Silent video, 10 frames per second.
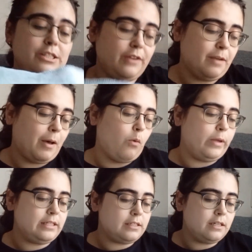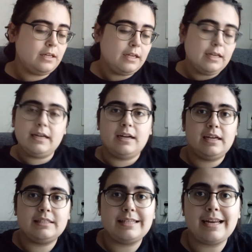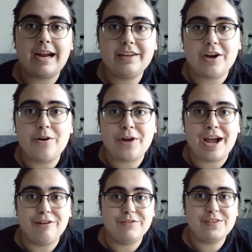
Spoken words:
thing about winter is that I don't have